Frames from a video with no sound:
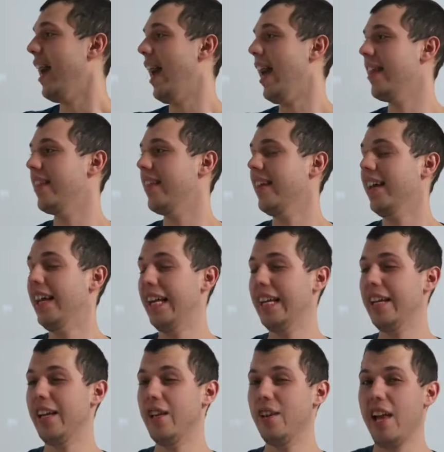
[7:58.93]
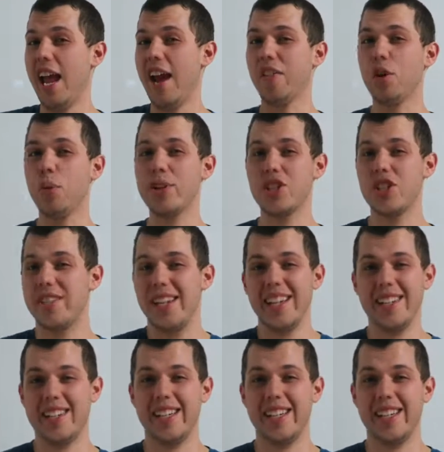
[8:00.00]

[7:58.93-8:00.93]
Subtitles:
and then everyone just did it